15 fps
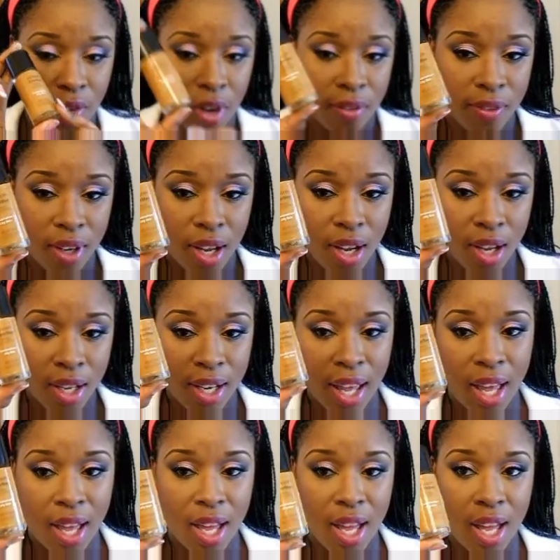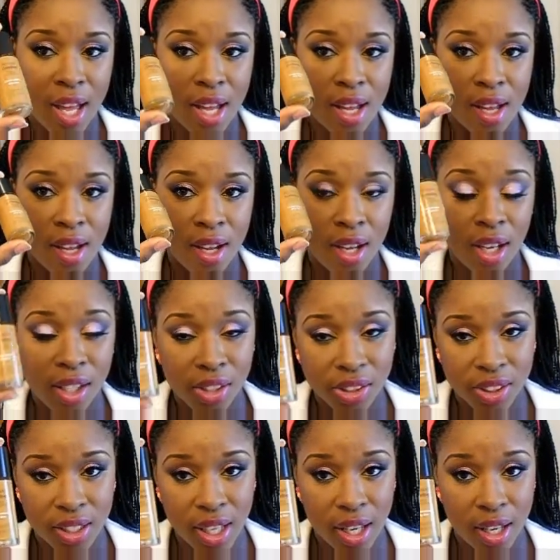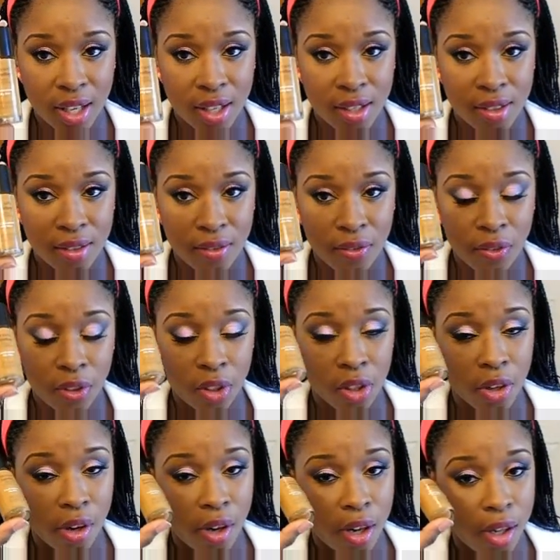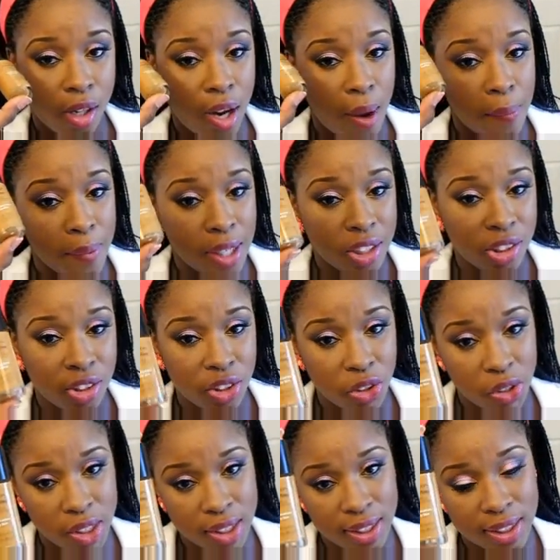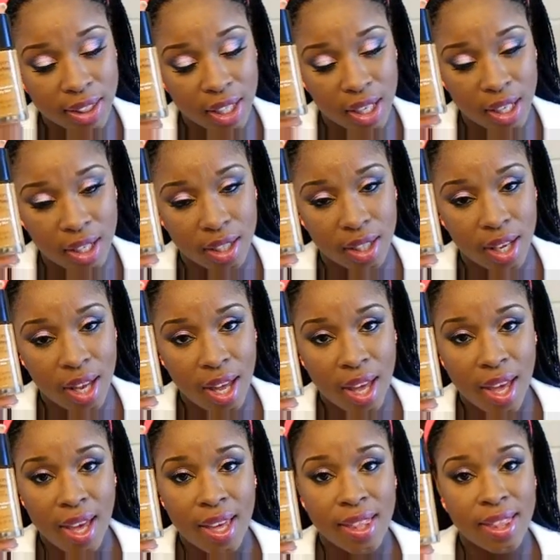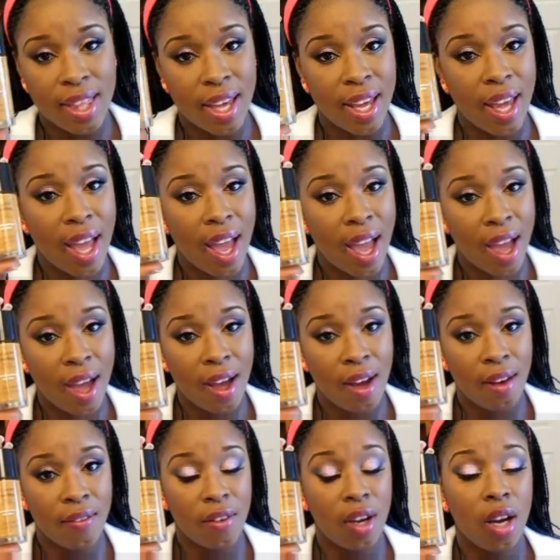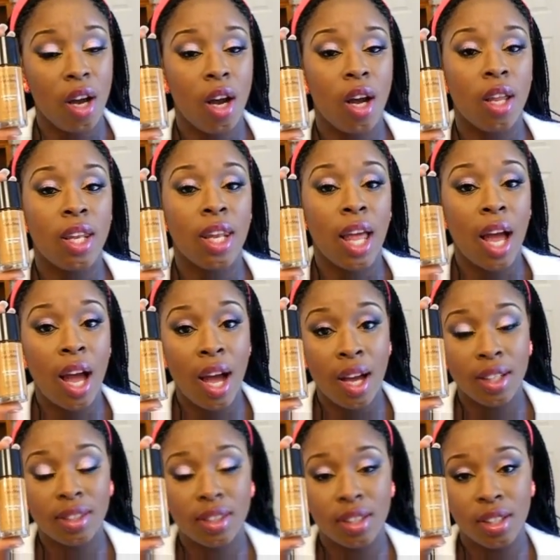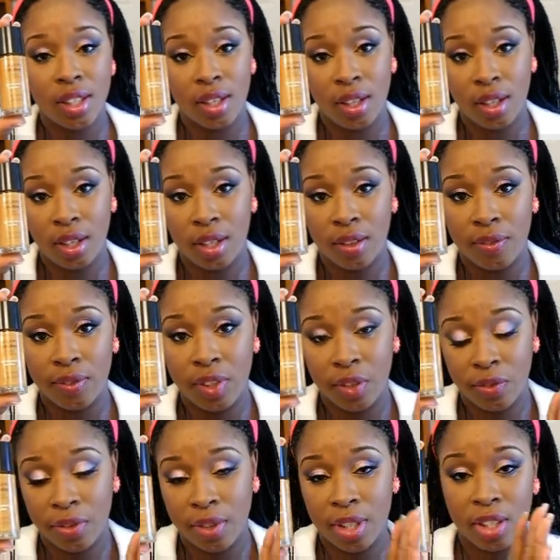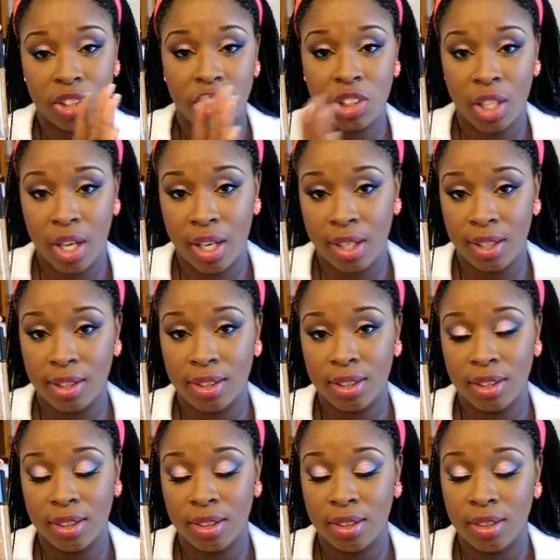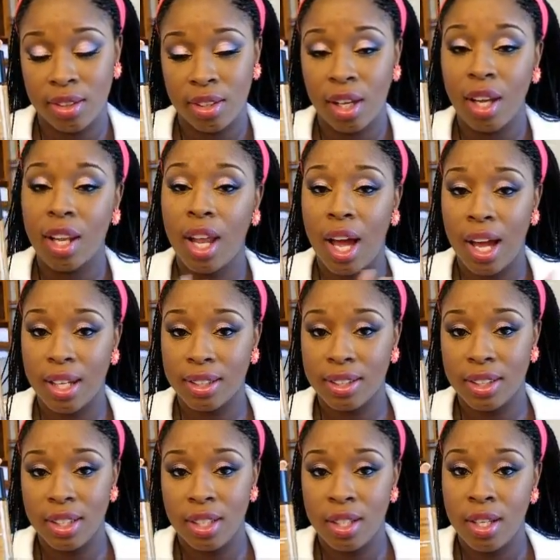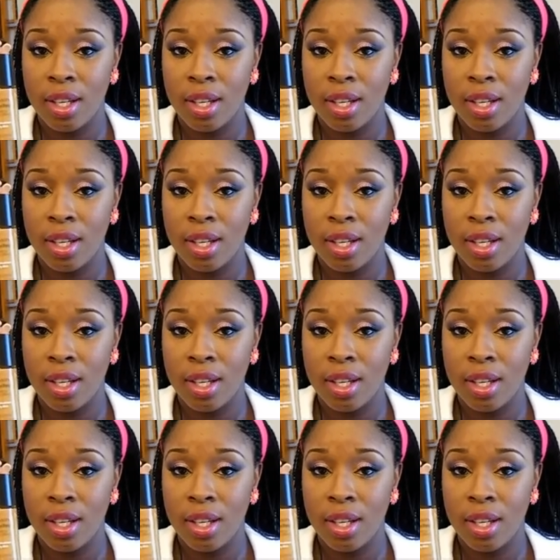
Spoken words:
Revlon COLORSTAY for combination to oily skin, they have a lot of different shades, a lot,